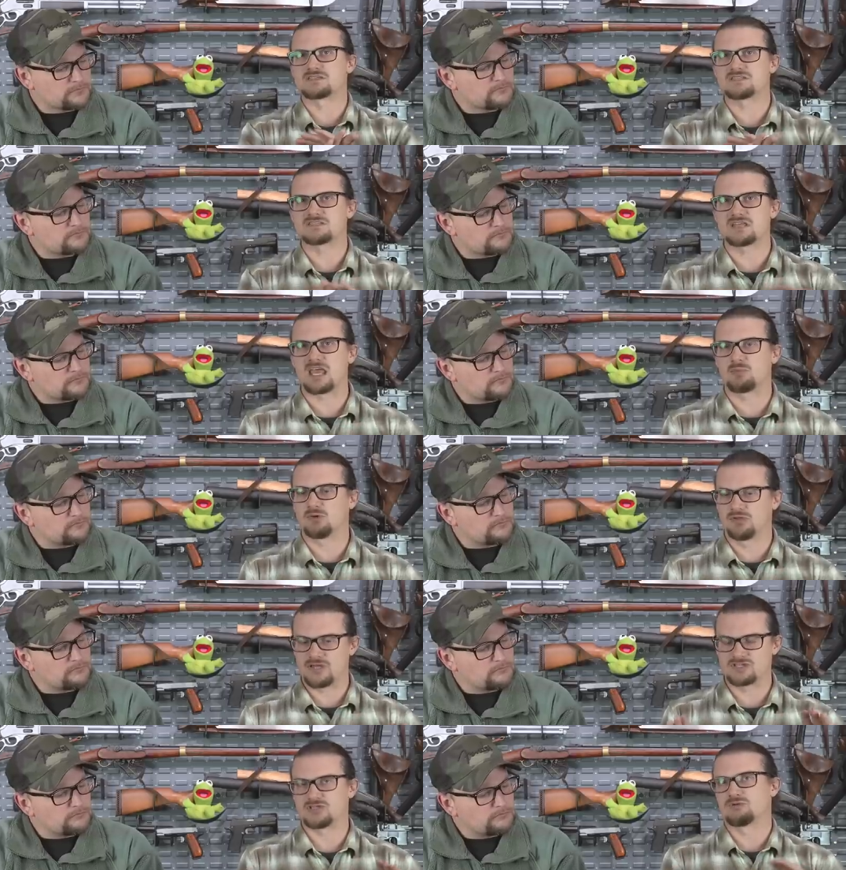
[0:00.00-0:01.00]

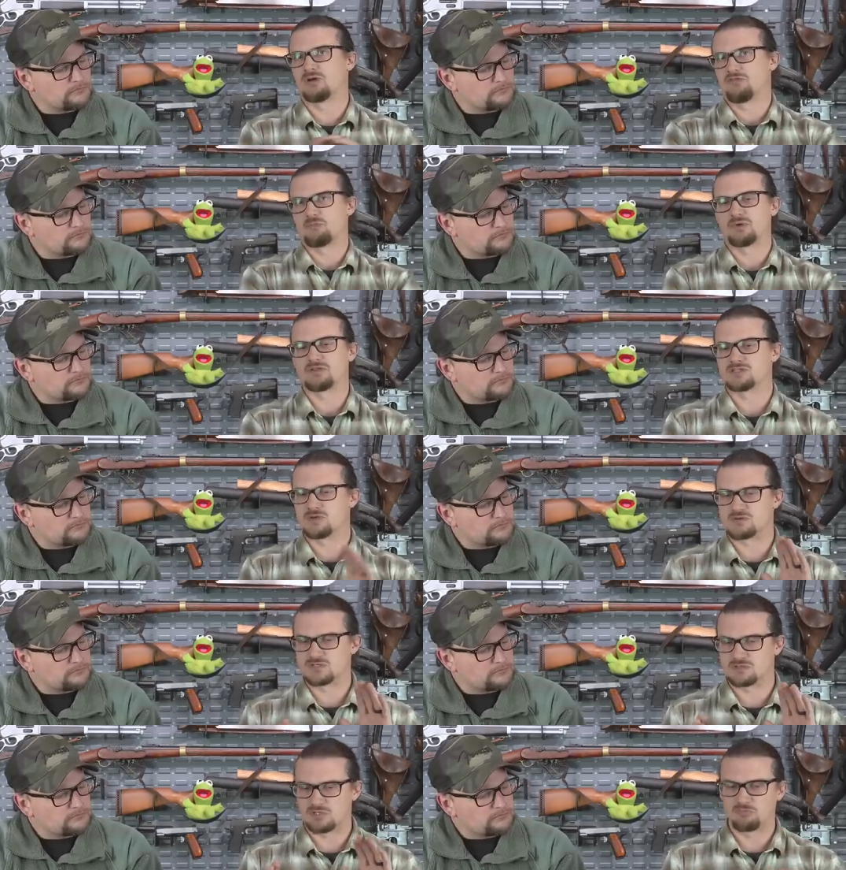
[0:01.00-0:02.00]
Speaker 1: stable as shooting off the bench. It
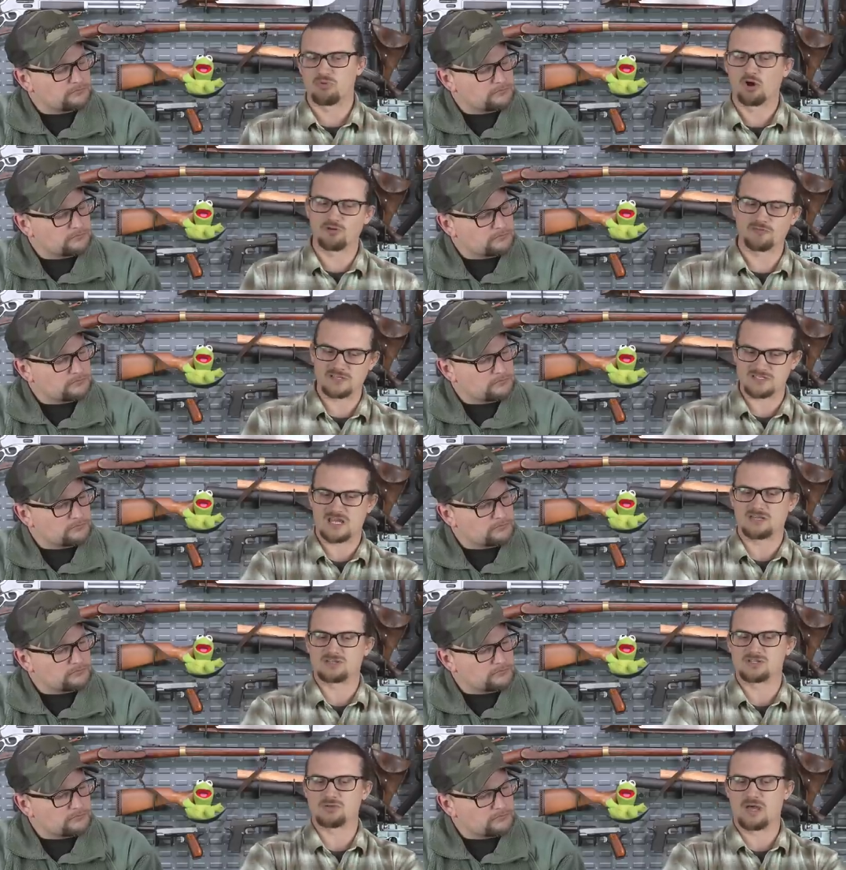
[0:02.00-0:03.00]
was the perfect
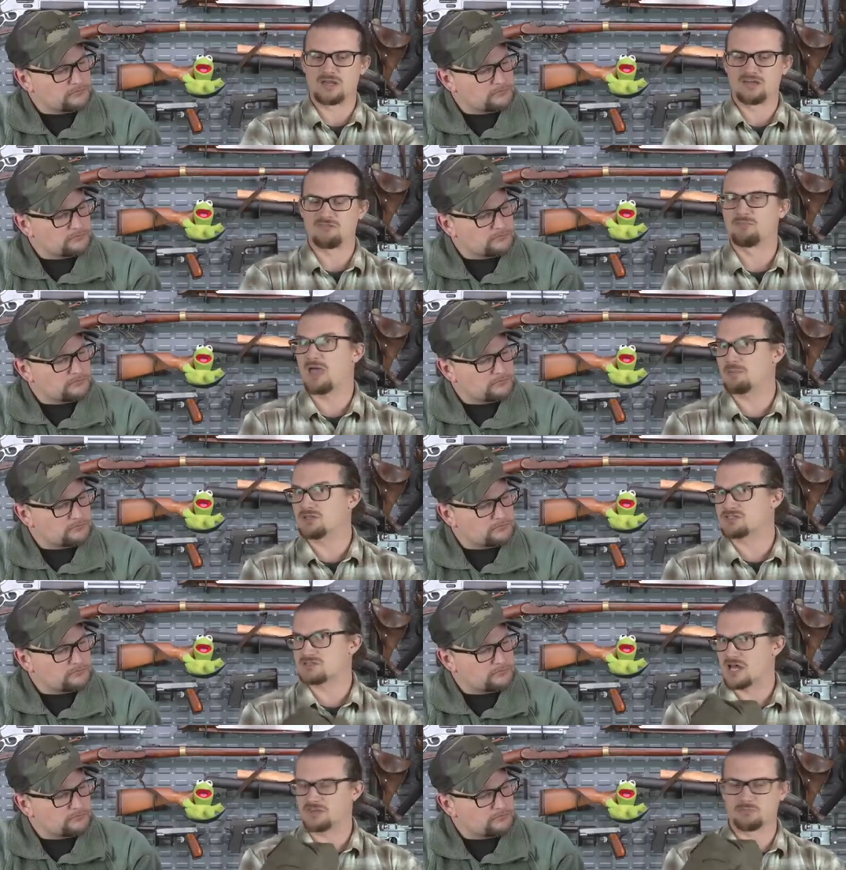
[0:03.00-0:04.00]
stand to shoot out of. Maybe
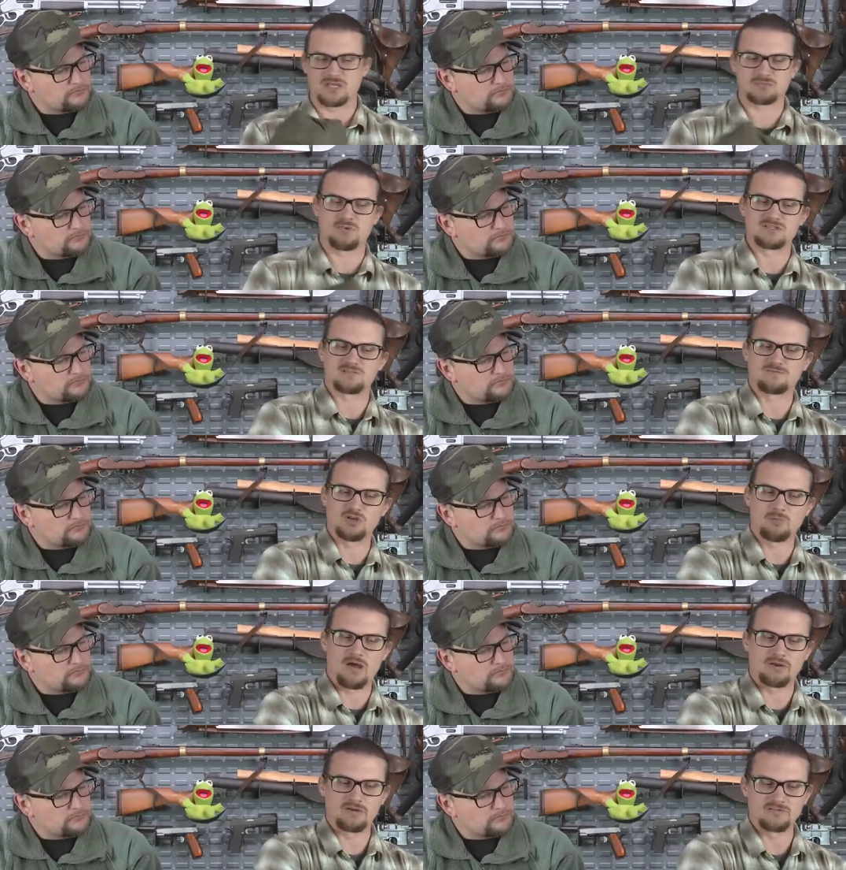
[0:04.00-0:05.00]
just not the best place to
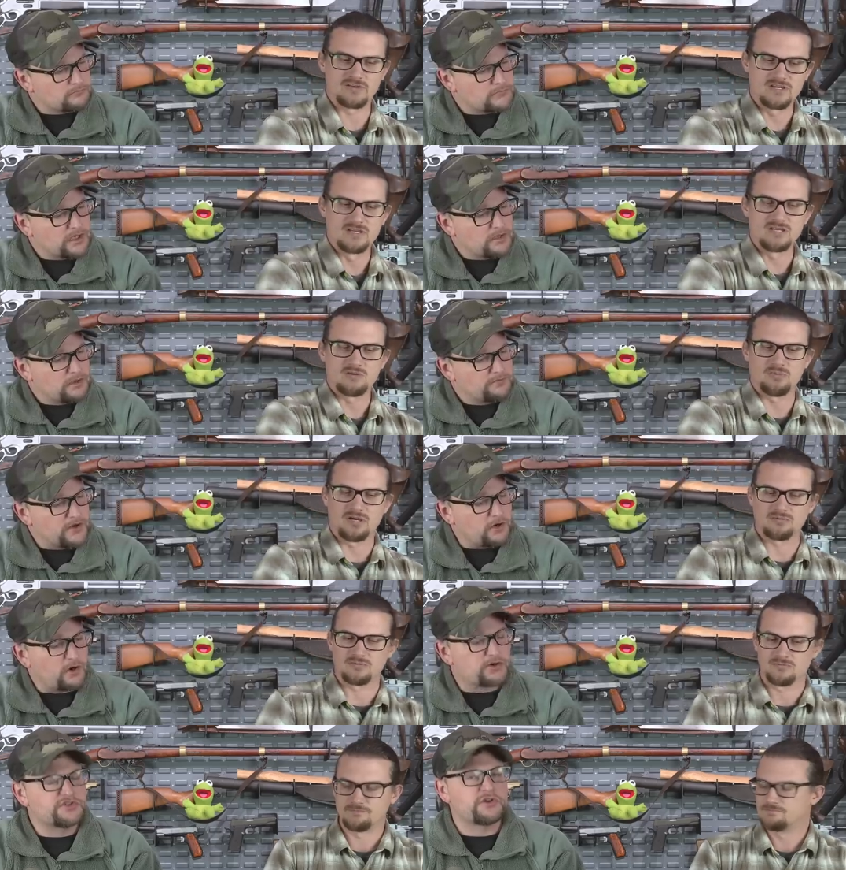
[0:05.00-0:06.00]
film out of. But
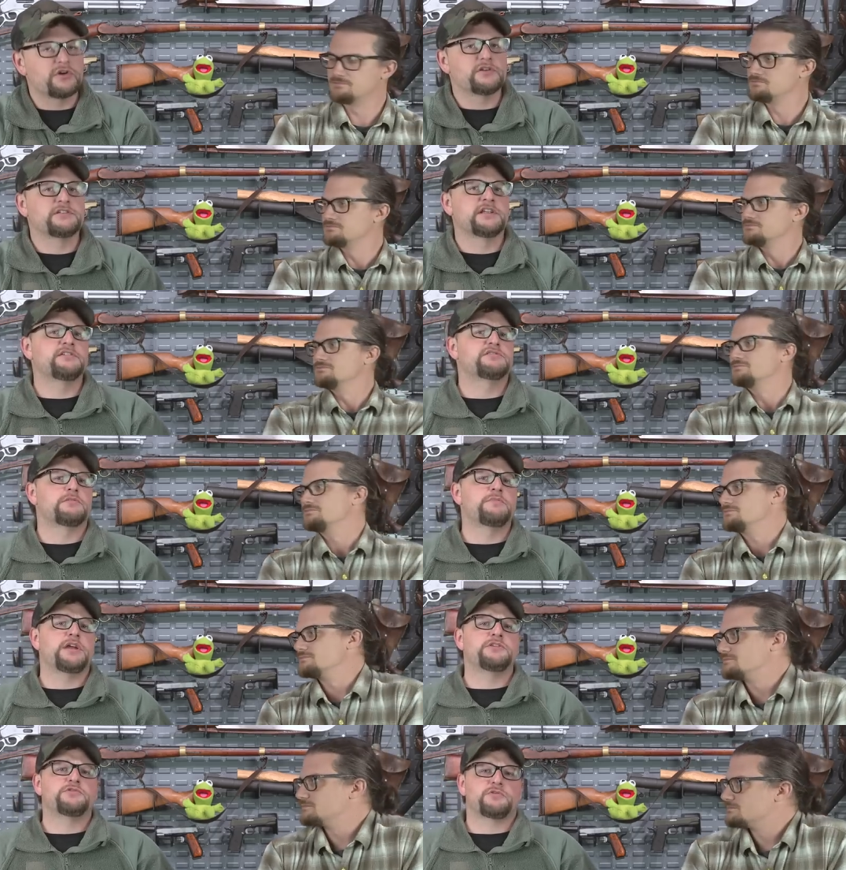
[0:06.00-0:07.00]
there are
Speaker 2: certainly
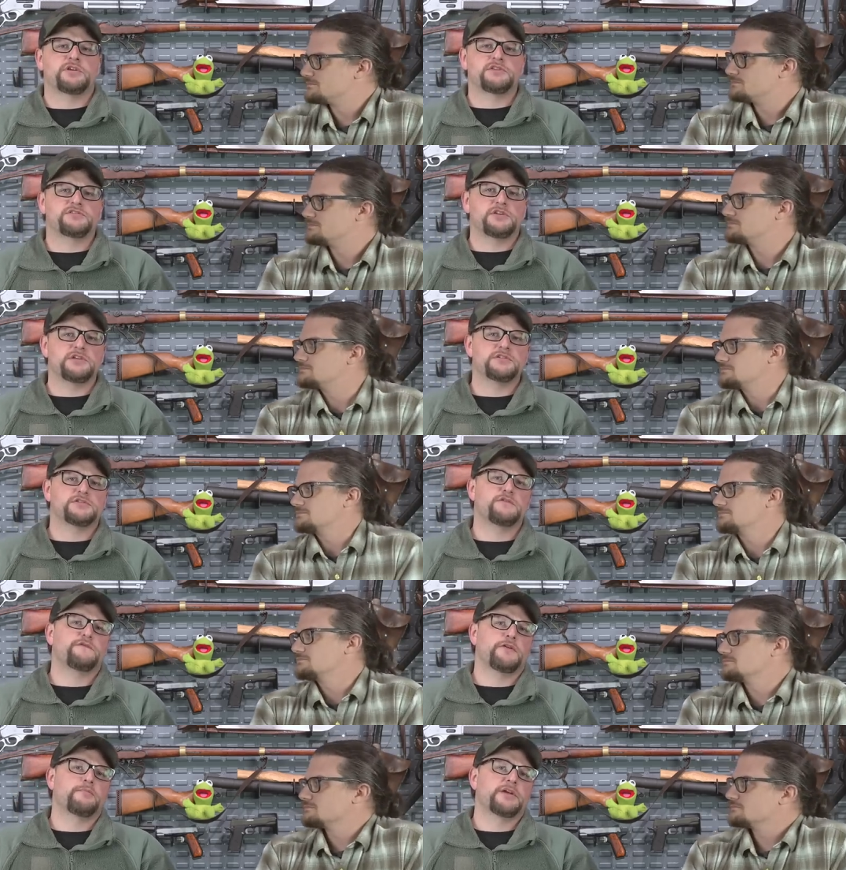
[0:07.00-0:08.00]
some intricacies
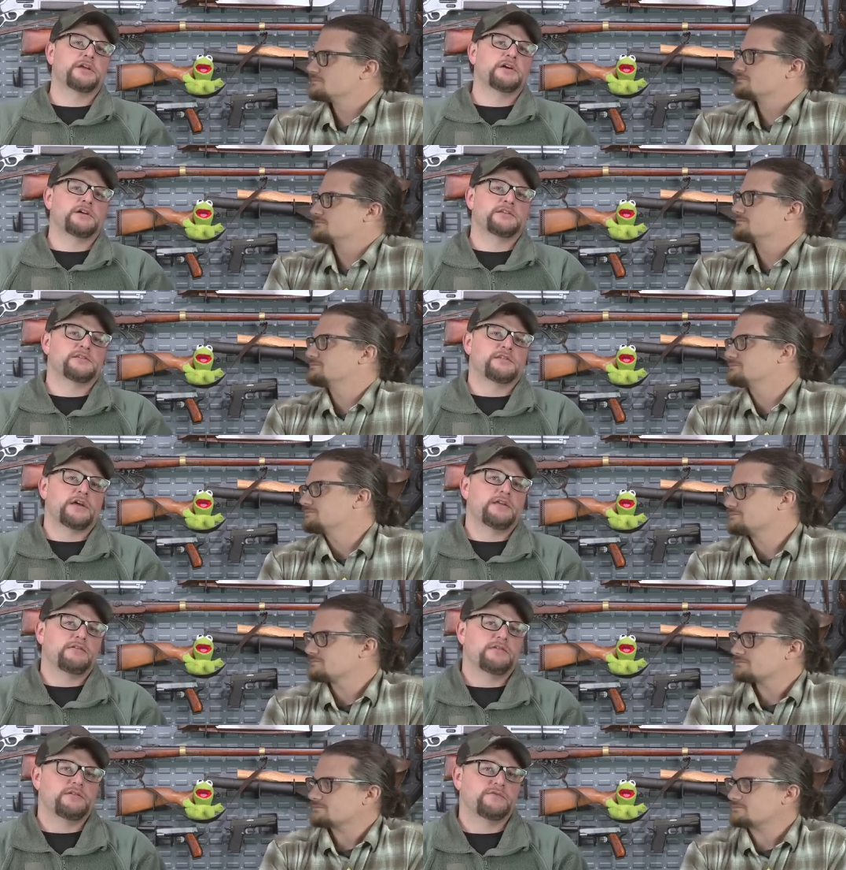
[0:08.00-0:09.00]
to filming hunts
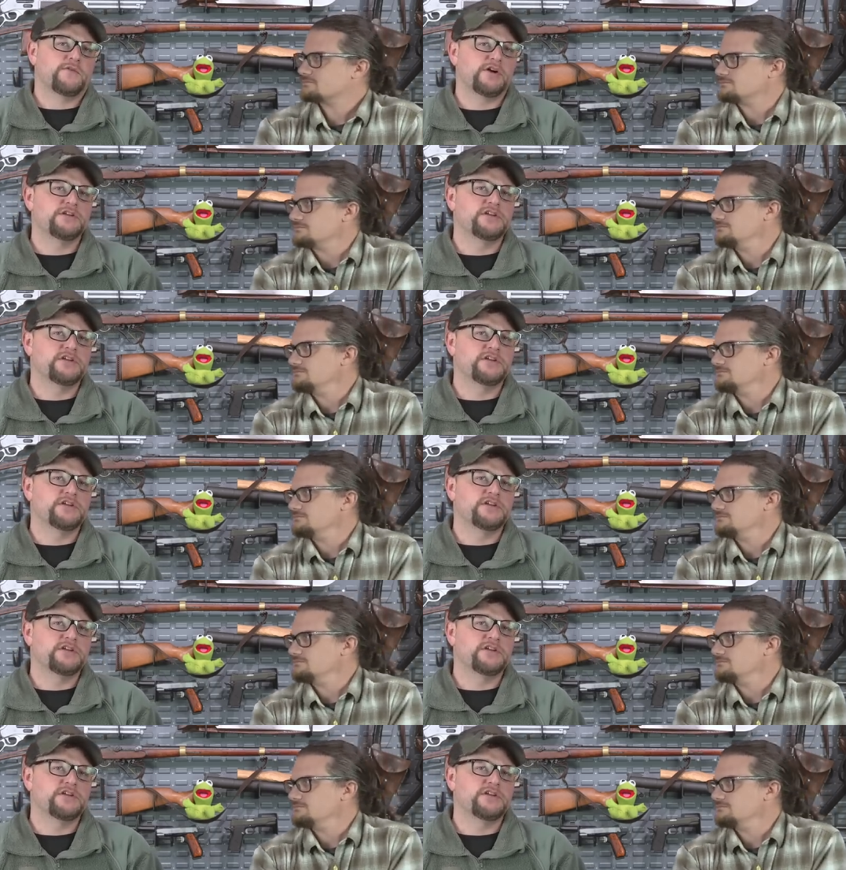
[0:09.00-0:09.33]
that is very